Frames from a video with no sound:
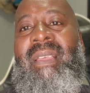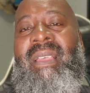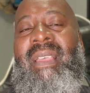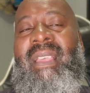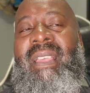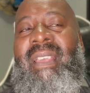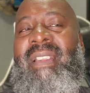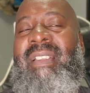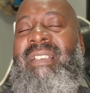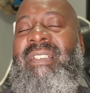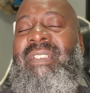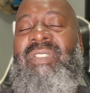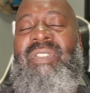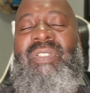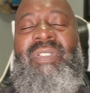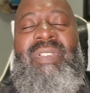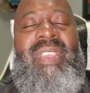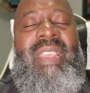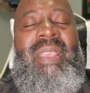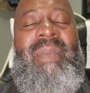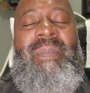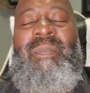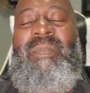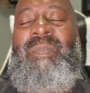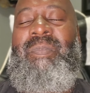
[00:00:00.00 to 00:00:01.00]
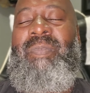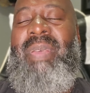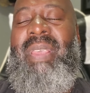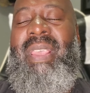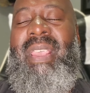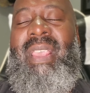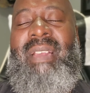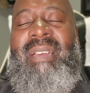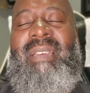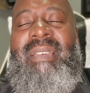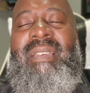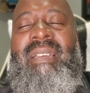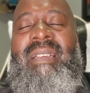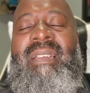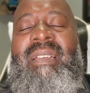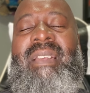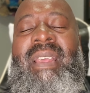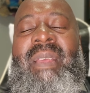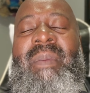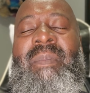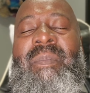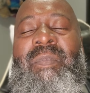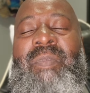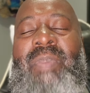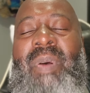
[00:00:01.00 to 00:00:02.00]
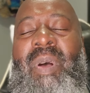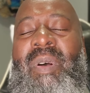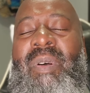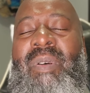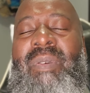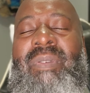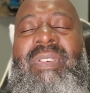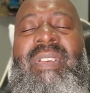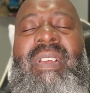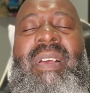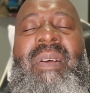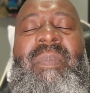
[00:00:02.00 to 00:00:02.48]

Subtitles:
And he's just going to get picked and poked